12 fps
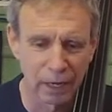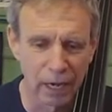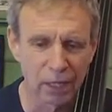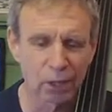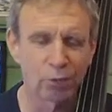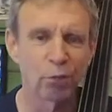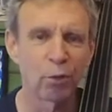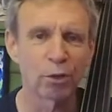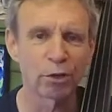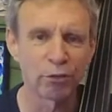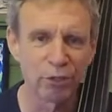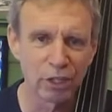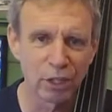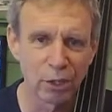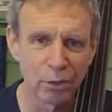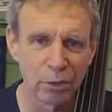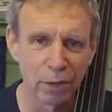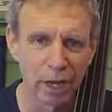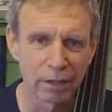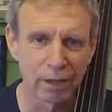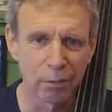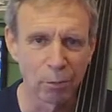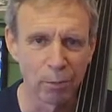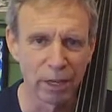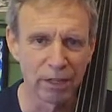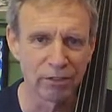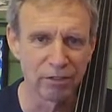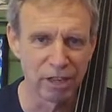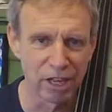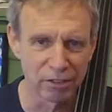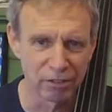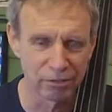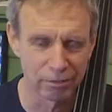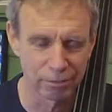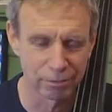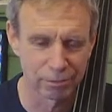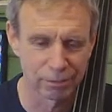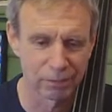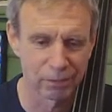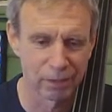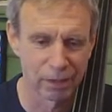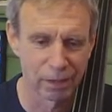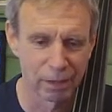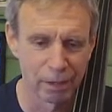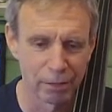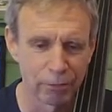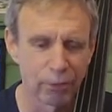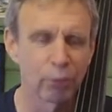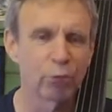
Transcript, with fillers: I look forward to seeing you at Double Bass Yes. Feel